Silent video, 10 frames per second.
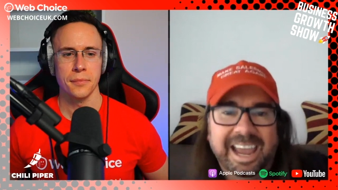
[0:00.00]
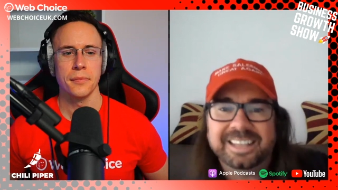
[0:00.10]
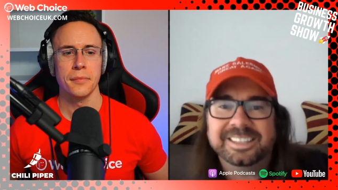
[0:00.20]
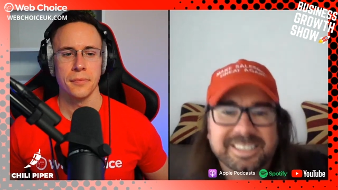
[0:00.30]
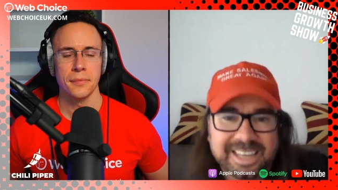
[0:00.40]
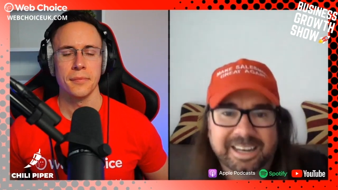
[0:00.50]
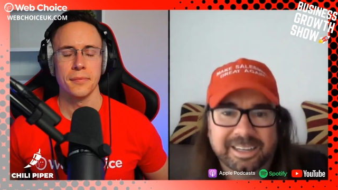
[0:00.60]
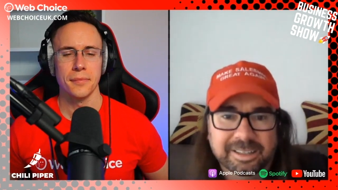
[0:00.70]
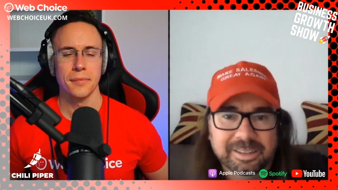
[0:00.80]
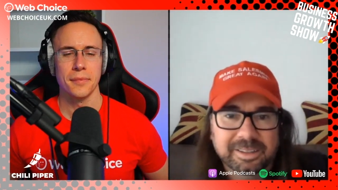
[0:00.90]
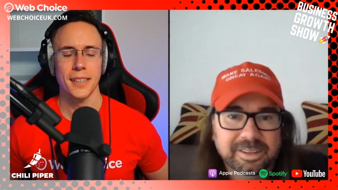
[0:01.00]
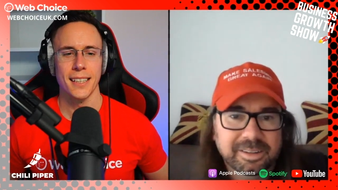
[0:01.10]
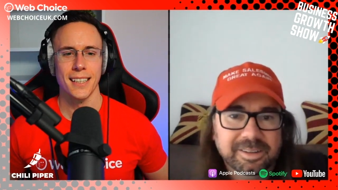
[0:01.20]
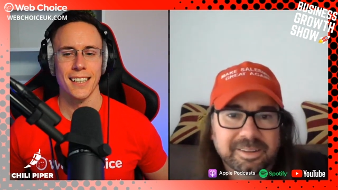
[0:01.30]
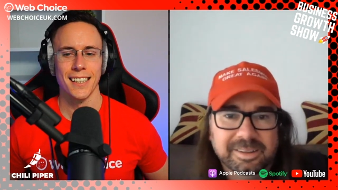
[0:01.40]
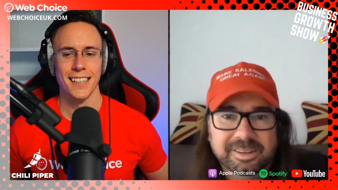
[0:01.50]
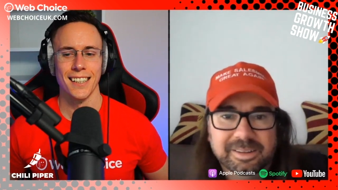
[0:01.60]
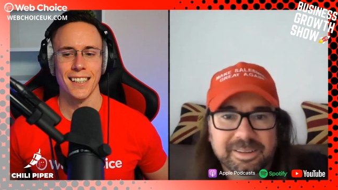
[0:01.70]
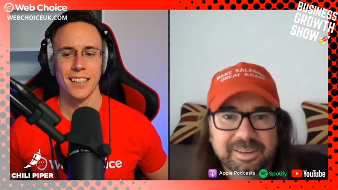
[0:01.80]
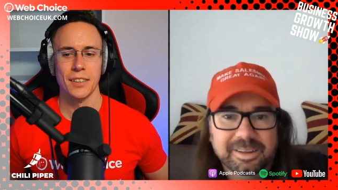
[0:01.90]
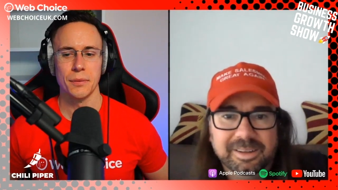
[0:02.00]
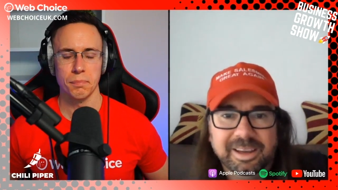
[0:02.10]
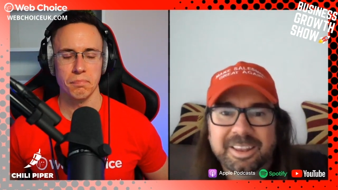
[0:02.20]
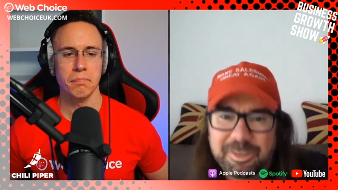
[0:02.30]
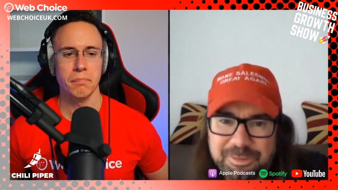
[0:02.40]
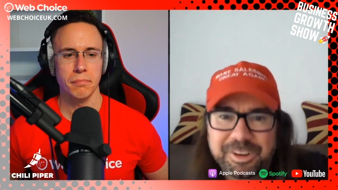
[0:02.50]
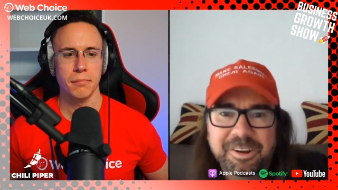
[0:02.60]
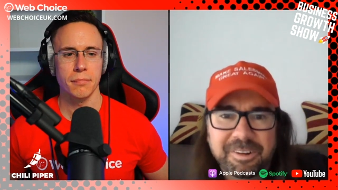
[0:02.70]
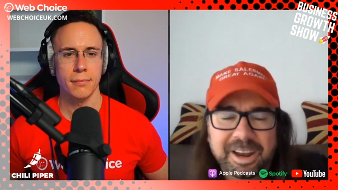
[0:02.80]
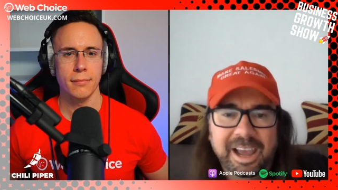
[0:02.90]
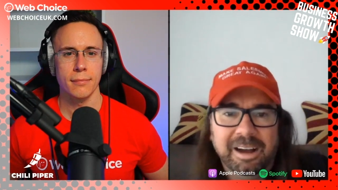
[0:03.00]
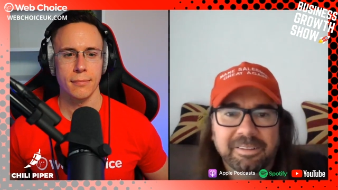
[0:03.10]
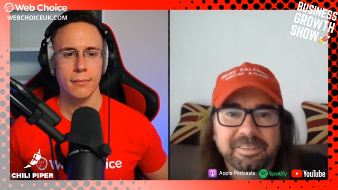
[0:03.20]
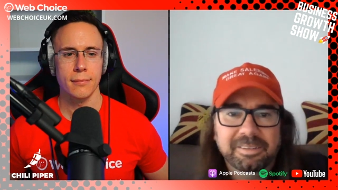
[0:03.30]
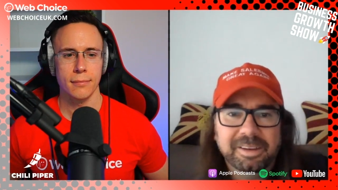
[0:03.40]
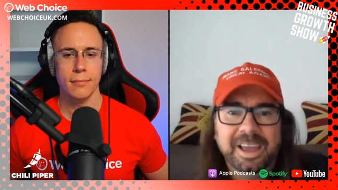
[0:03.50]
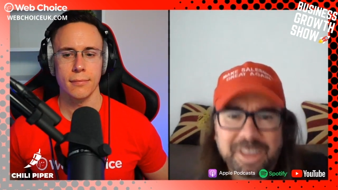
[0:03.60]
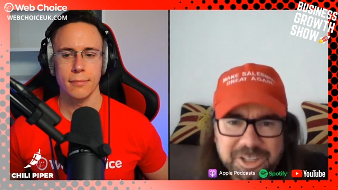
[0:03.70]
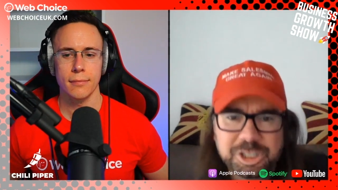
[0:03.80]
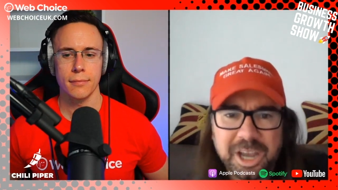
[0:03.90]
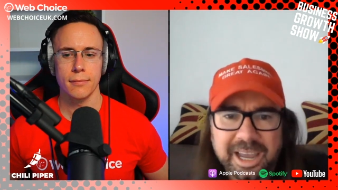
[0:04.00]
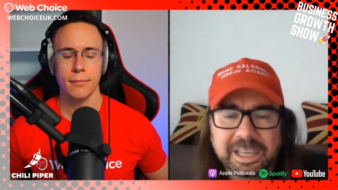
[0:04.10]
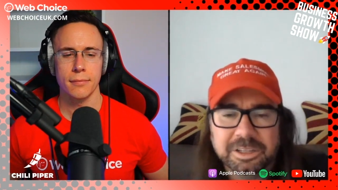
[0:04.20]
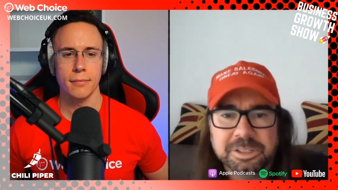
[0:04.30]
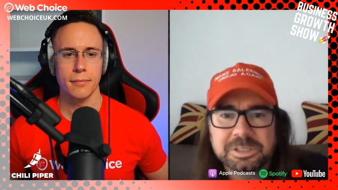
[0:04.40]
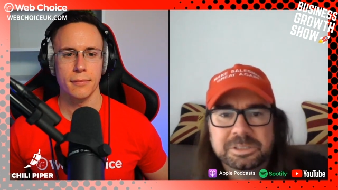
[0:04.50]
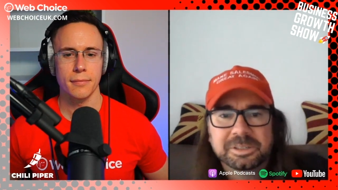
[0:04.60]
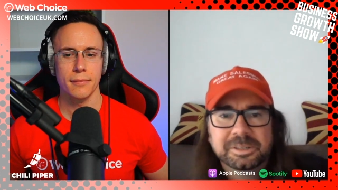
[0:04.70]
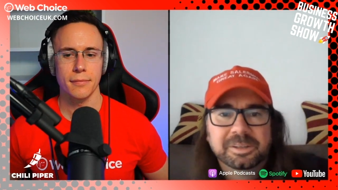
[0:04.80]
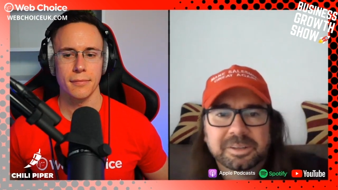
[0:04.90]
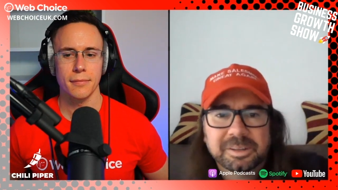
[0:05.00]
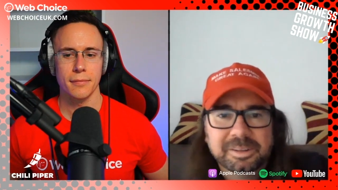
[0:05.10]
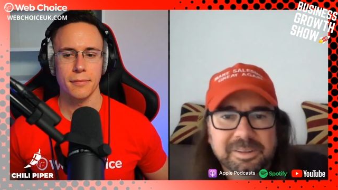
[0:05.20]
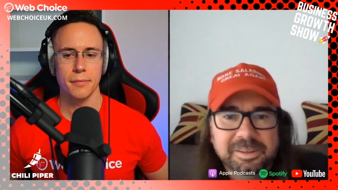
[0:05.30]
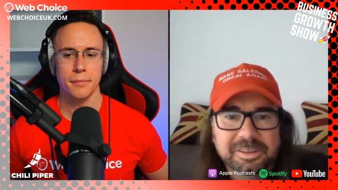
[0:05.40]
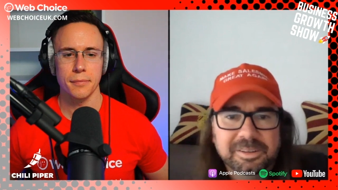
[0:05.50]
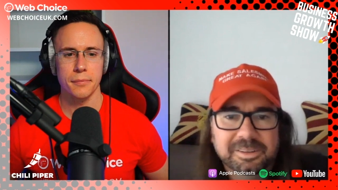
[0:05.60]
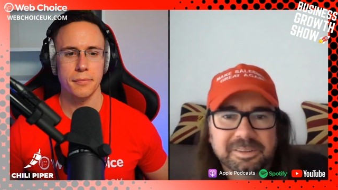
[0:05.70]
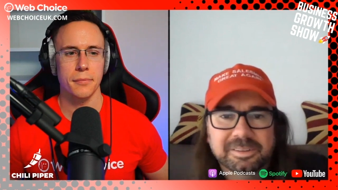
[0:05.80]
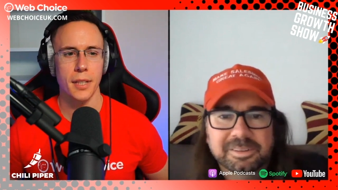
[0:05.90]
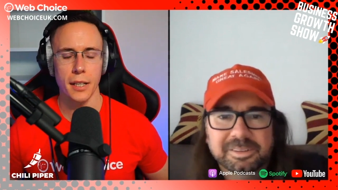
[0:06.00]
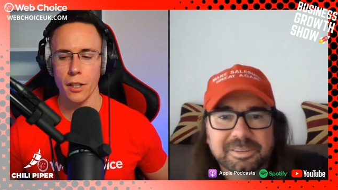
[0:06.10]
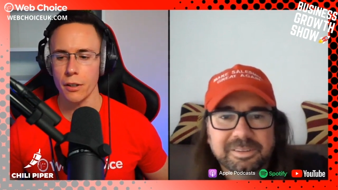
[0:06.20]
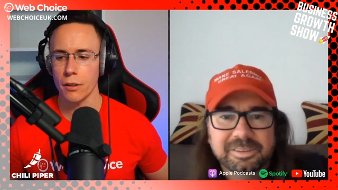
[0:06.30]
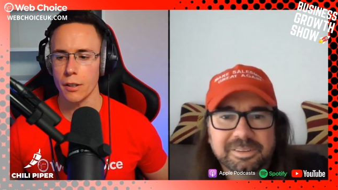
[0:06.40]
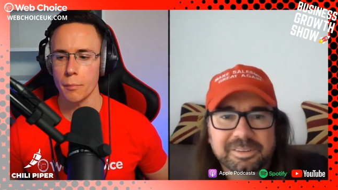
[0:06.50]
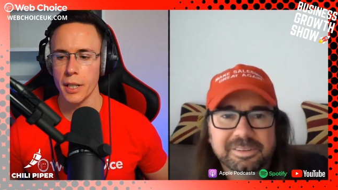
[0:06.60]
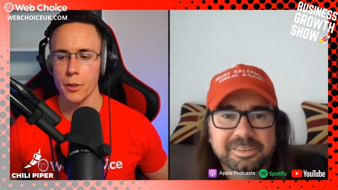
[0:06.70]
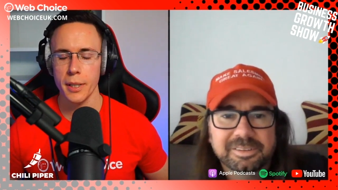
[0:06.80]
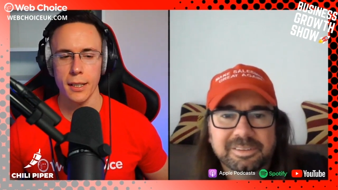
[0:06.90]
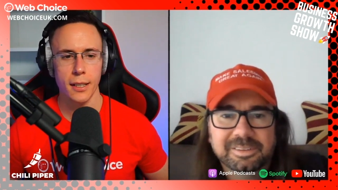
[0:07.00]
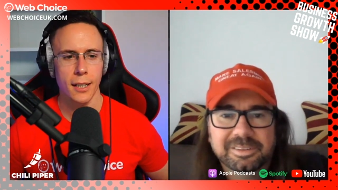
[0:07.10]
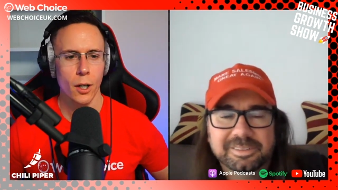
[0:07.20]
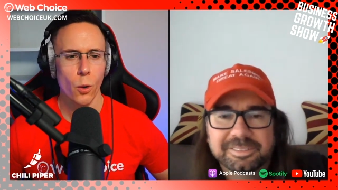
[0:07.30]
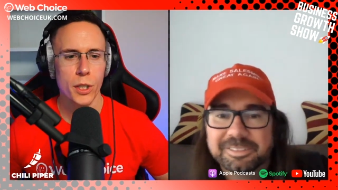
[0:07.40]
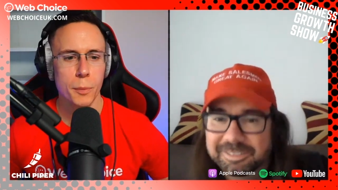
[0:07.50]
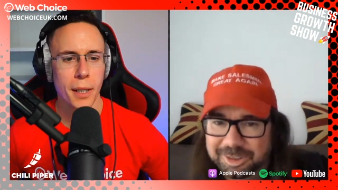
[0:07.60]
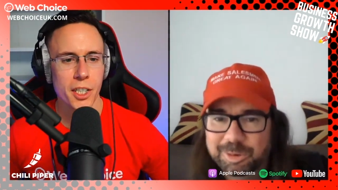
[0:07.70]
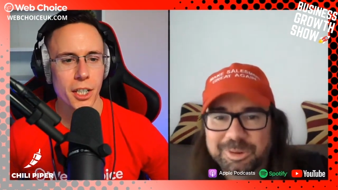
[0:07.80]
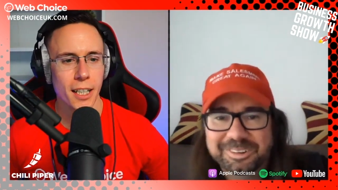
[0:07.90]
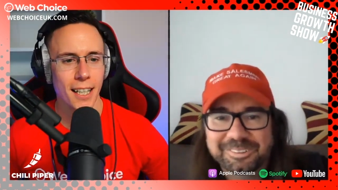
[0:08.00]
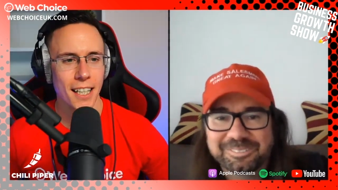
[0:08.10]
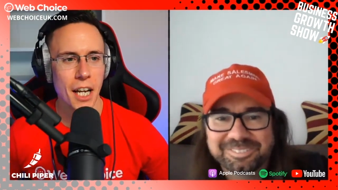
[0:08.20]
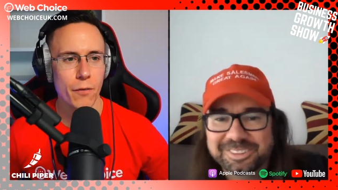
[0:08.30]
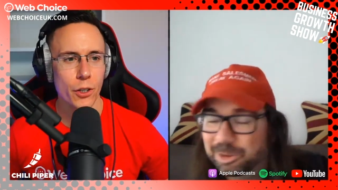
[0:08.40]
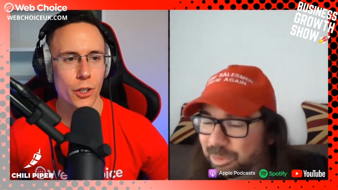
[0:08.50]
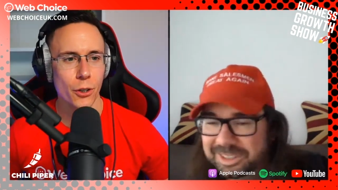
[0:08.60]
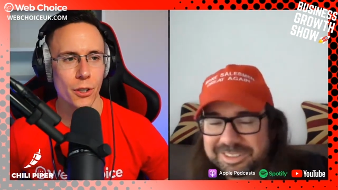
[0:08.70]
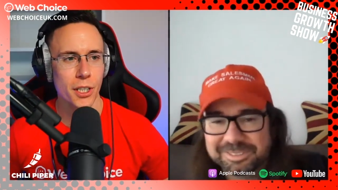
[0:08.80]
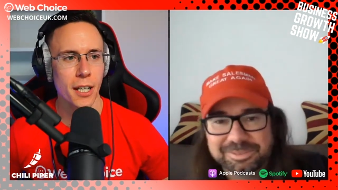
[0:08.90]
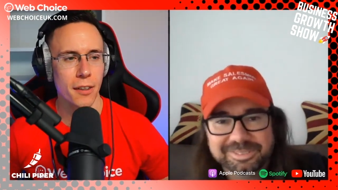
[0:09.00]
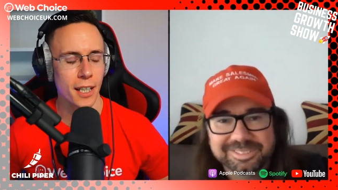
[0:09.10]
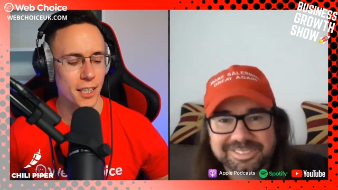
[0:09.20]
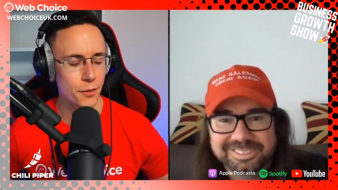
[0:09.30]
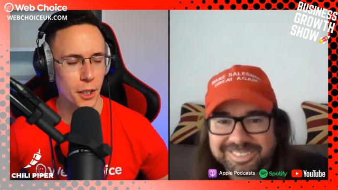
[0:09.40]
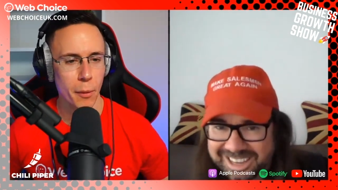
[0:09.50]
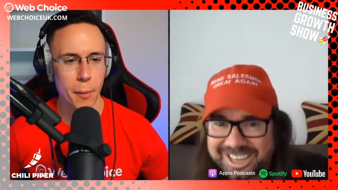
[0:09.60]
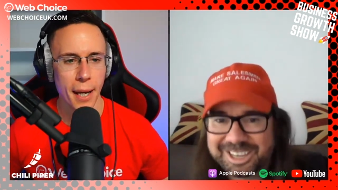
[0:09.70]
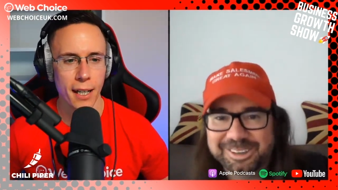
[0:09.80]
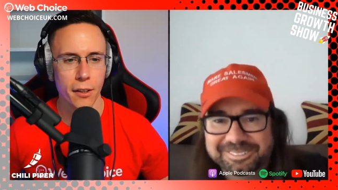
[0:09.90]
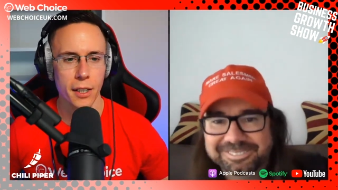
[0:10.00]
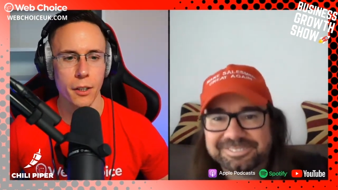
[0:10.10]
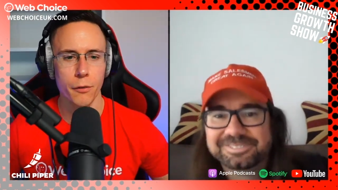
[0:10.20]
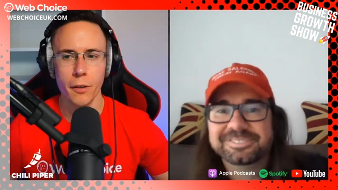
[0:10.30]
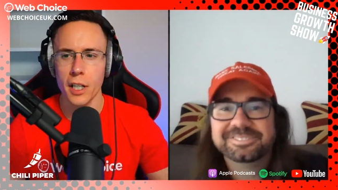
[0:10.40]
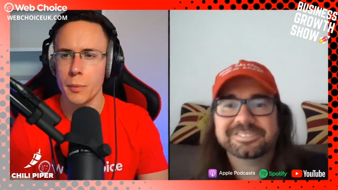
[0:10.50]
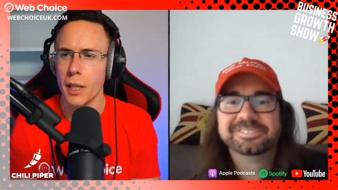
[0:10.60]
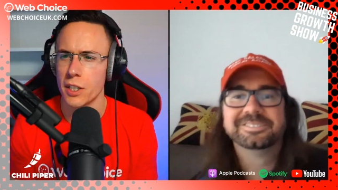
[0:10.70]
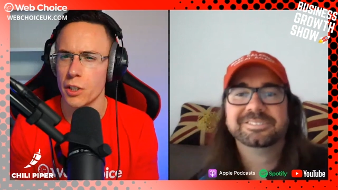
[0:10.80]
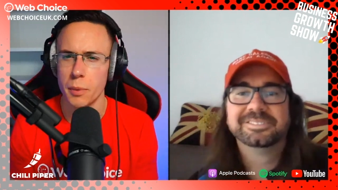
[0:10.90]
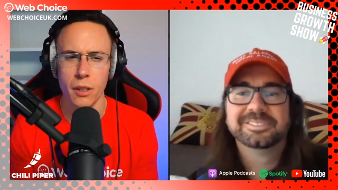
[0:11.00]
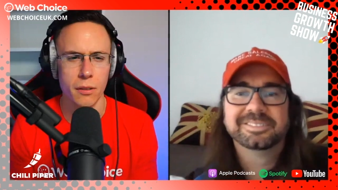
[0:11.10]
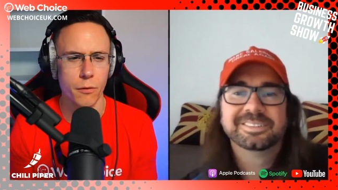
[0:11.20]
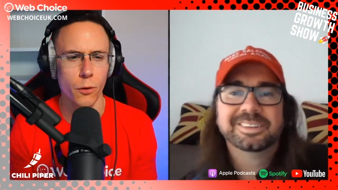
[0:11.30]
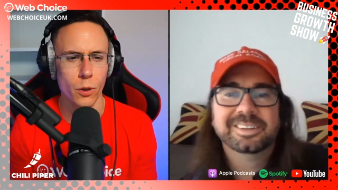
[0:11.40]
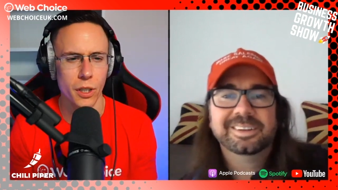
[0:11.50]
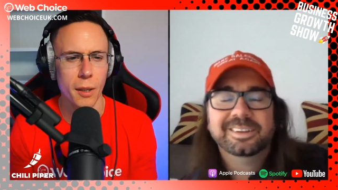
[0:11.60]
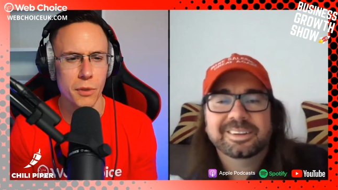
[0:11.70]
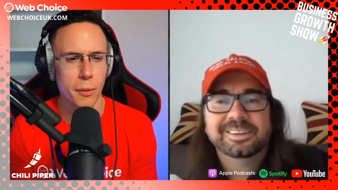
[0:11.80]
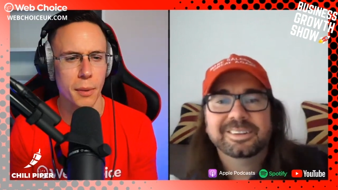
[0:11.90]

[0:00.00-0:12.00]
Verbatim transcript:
Speaker 1: at selling? And then figure it out and then change.
Speaker 2: There you go. Benjamin, always a pleasure. Never a oh. chore, sir. Thanks for coming Thank back. You. I think you're the first person to be on four times, I